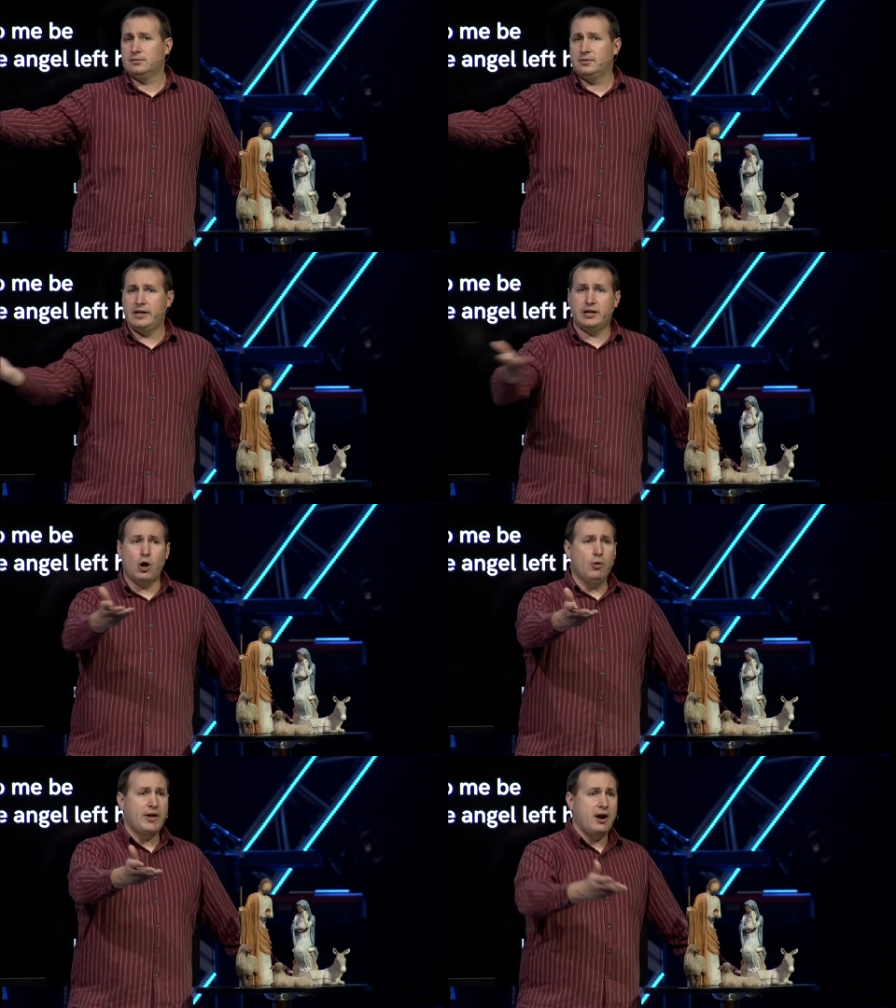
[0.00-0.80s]
They
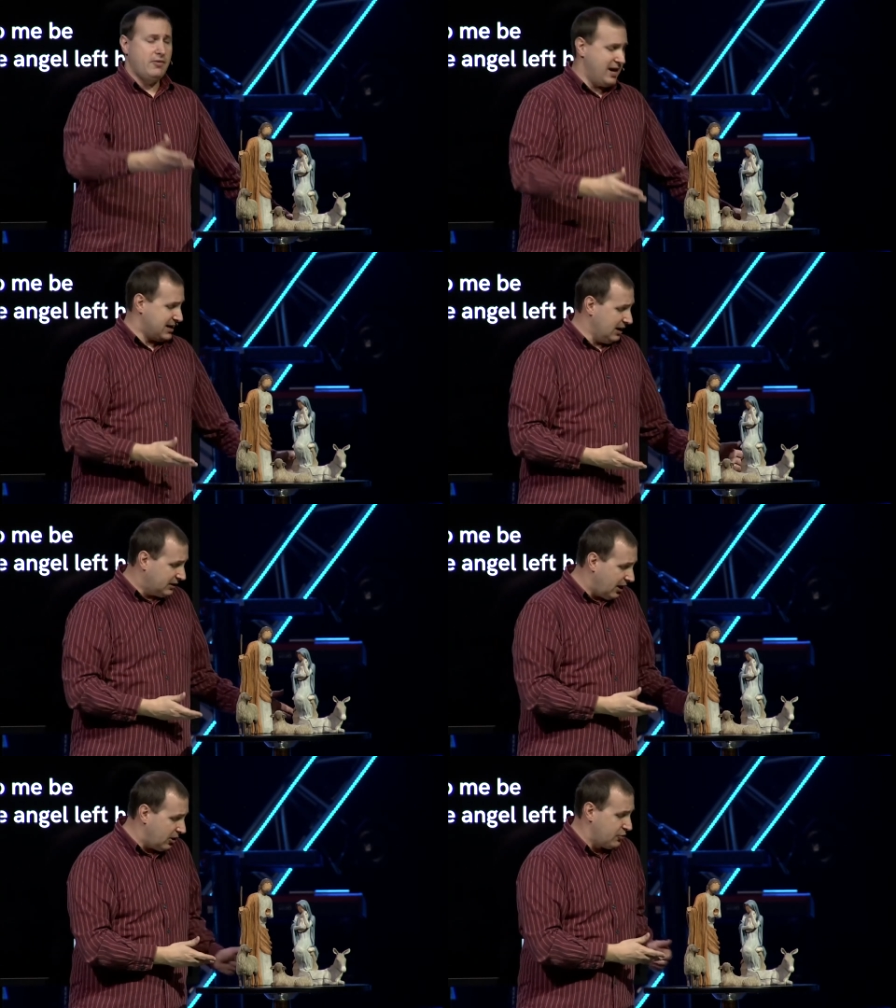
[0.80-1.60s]
go there, they get
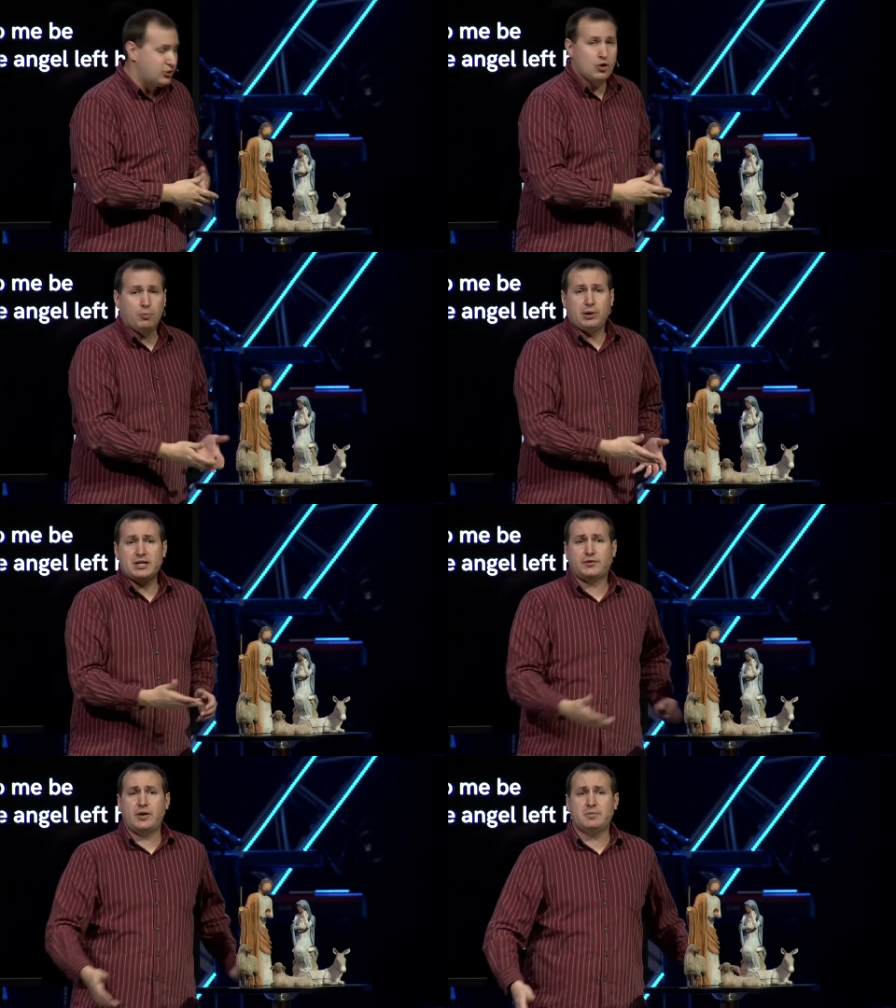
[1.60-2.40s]
there, and there's no
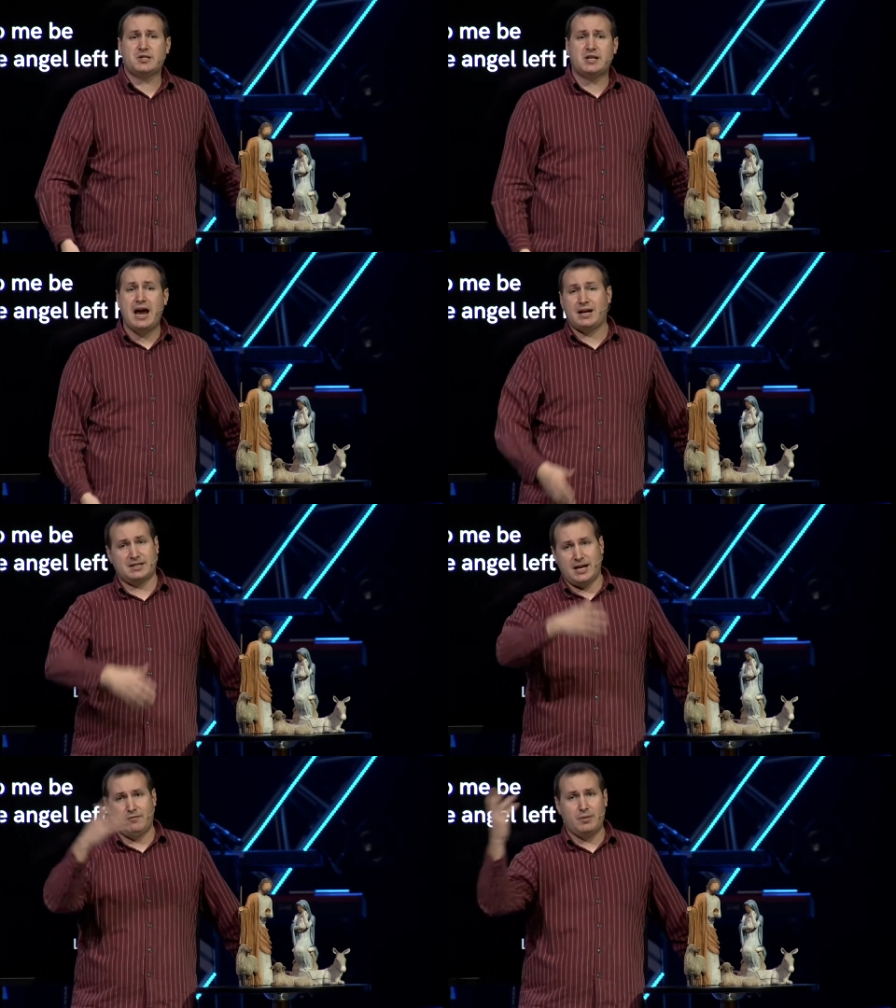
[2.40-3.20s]
place for them to stay
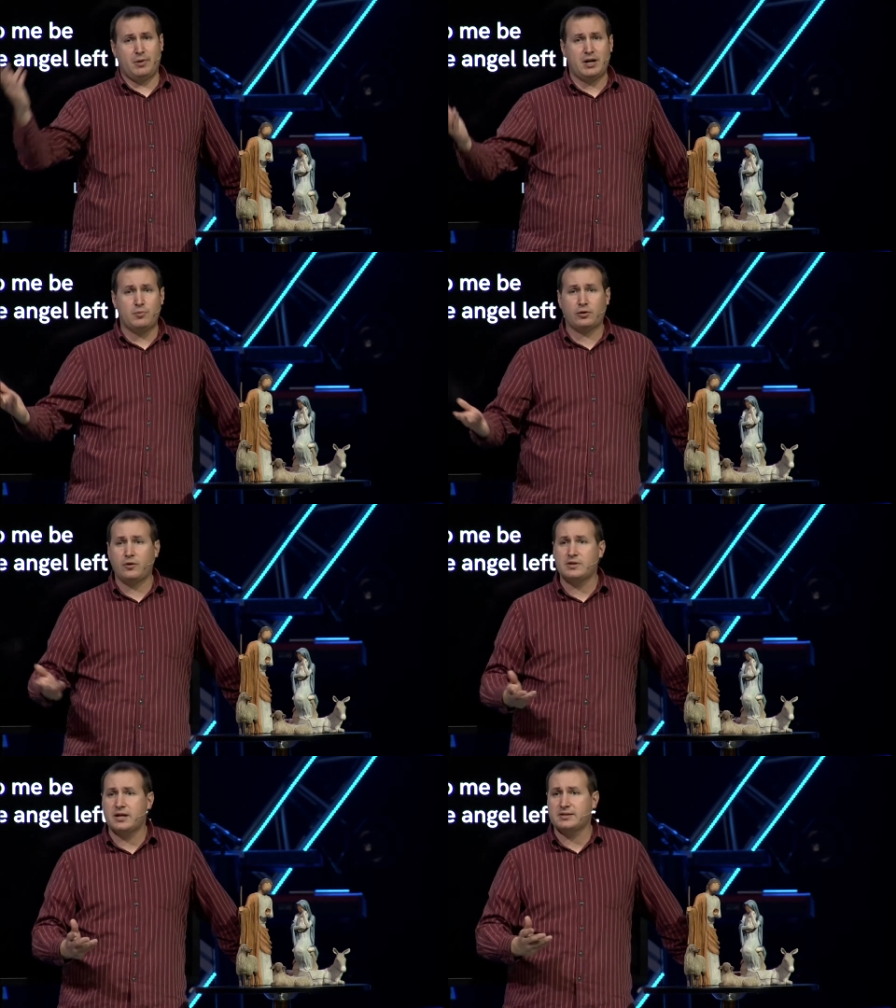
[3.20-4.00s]
because everybody booked
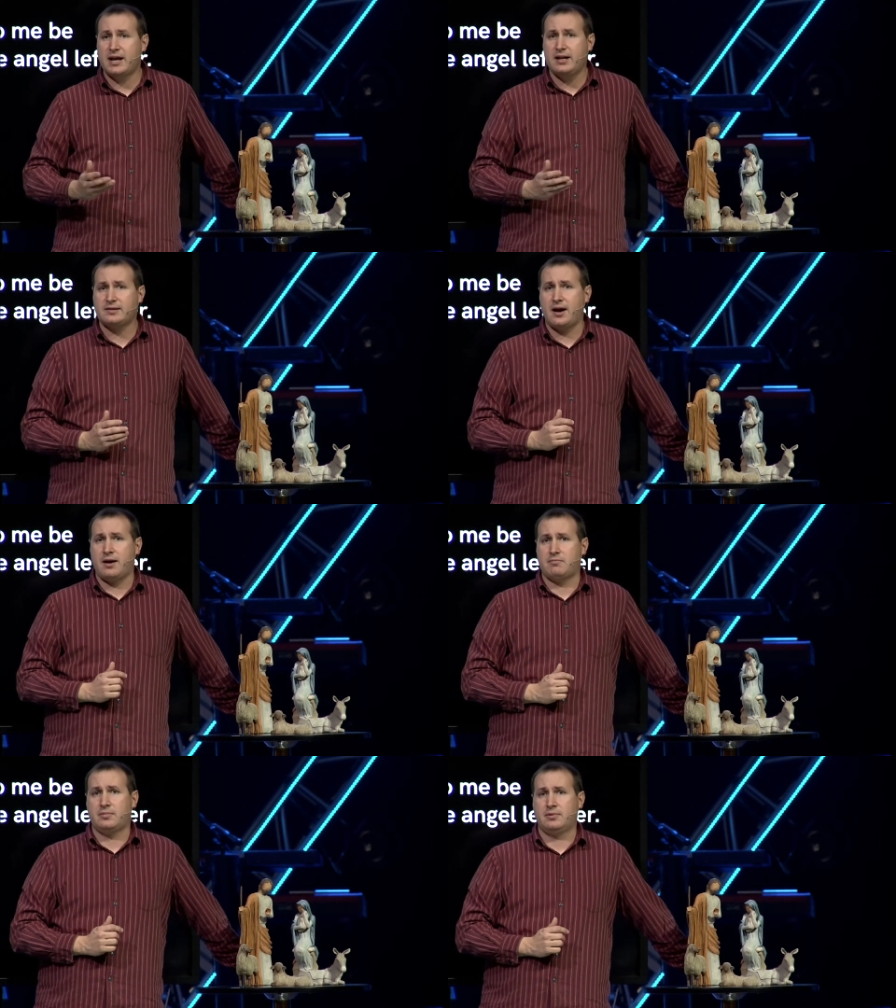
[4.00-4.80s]
hotels ahead of time.